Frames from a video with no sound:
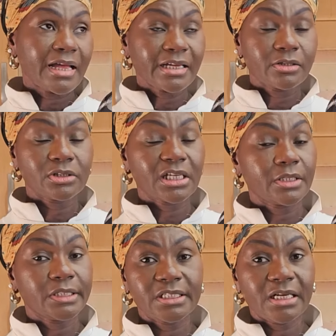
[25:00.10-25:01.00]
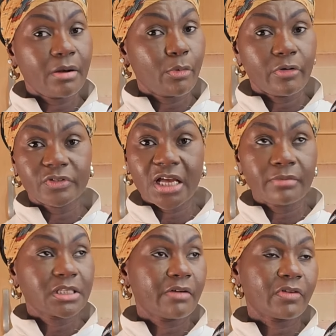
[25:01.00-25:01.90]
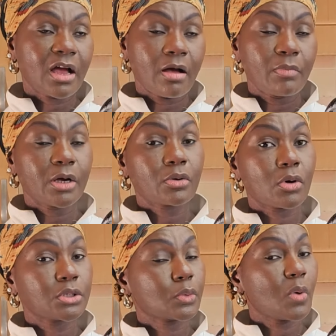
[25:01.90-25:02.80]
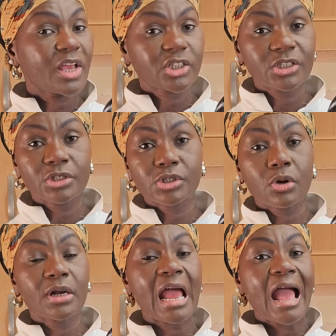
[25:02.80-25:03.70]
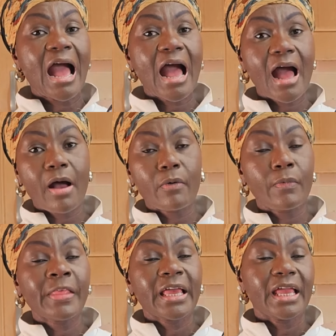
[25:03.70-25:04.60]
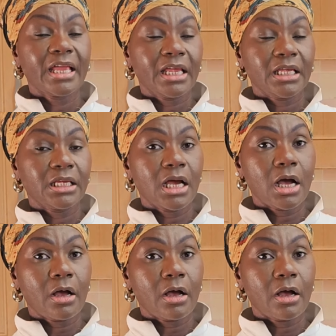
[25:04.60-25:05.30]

cannot tell you the number of times I've come across questions on how a